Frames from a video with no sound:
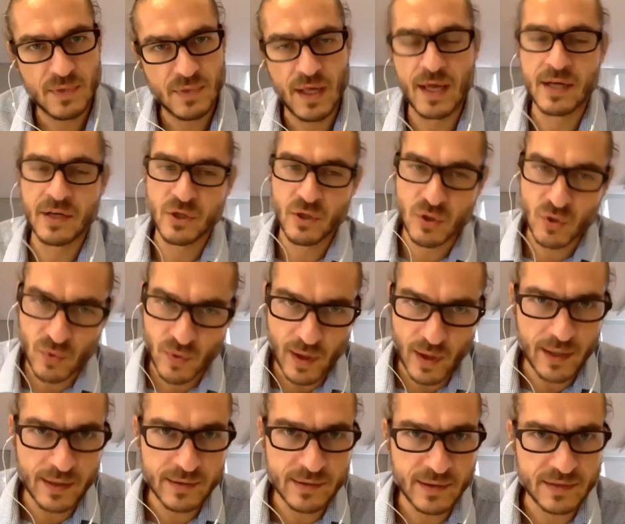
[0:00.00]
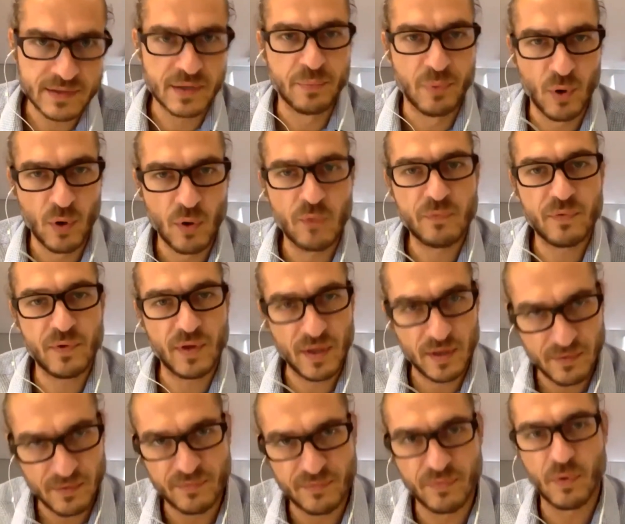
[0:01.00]
and Ukraine, that are both
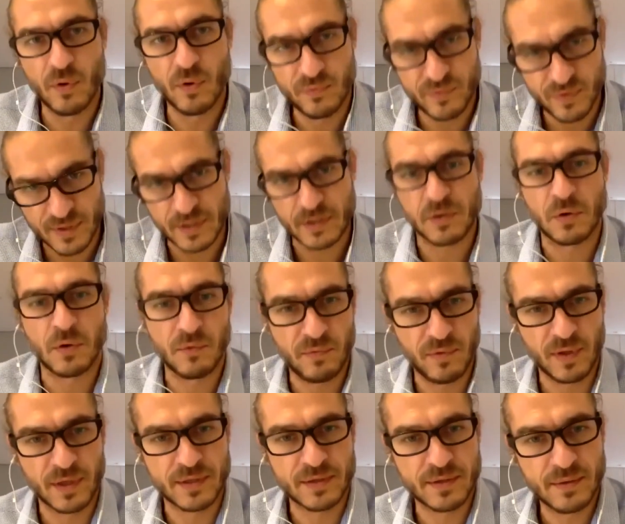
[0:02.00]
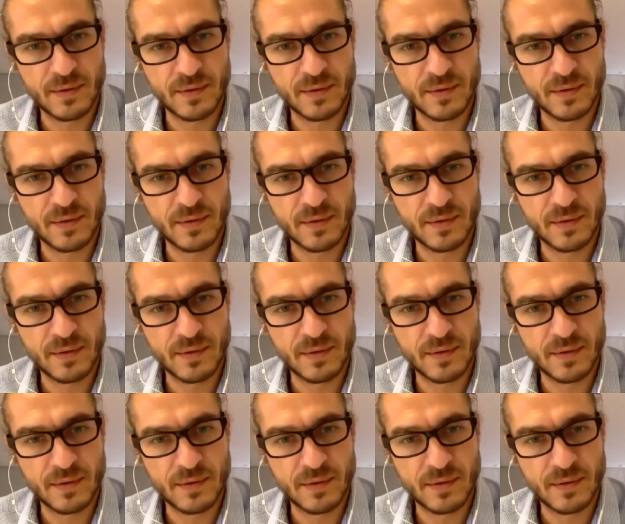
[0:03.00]
involved in a conflict.